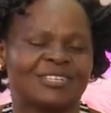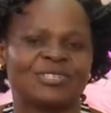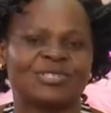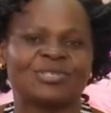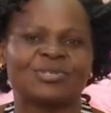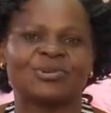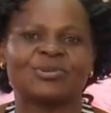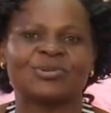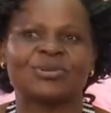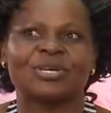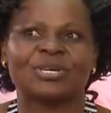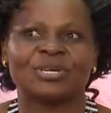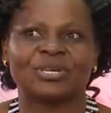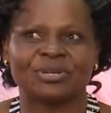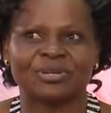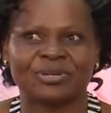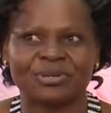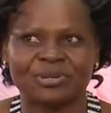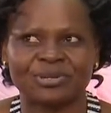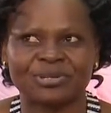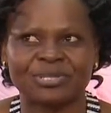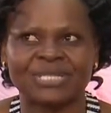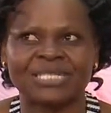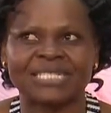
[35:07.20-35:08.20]
So he
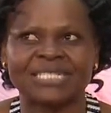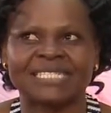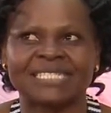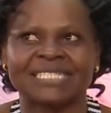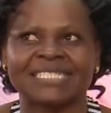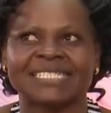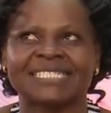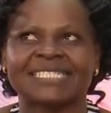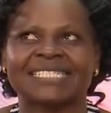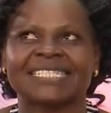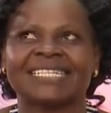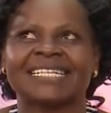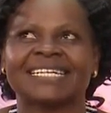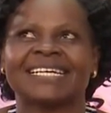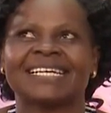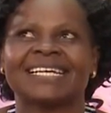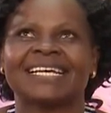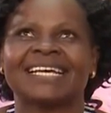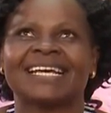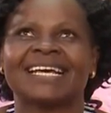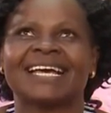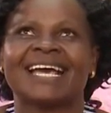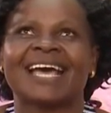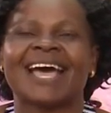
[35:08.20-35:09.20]
wrote
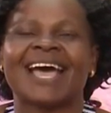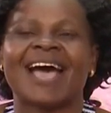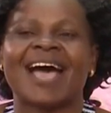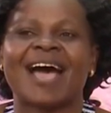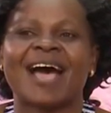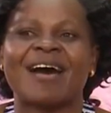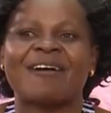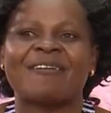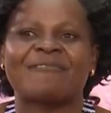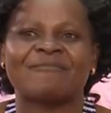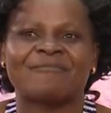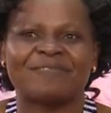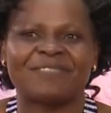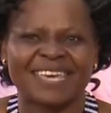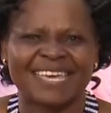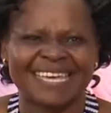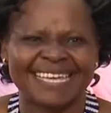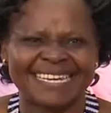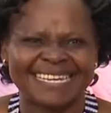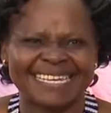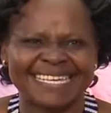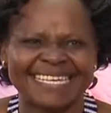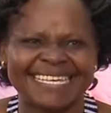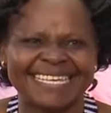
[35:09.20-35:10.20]
a
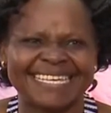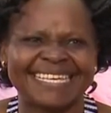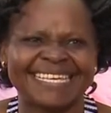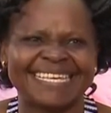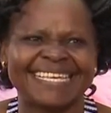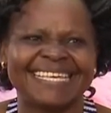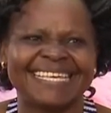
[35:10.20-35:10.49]
very